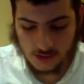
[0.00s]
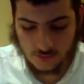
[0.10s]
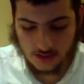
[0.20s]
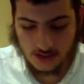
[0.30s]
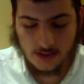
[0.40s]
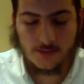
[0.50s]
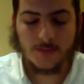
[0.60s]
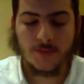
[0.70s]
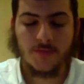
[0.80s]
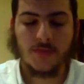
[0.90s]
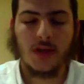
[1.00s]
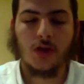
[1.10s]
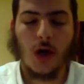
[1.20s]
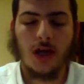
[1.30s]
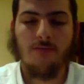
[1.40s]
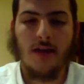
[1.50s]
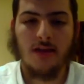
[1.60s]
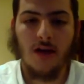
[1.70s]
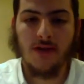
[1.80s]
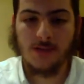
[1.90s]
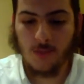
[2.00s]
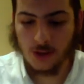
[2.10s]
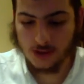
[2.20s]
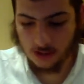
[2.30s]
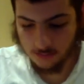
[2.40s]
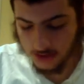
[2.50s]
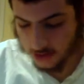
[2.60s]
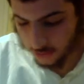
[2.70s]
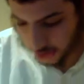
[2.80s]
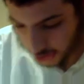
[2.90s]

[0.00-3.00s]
is really talking about David's personal plea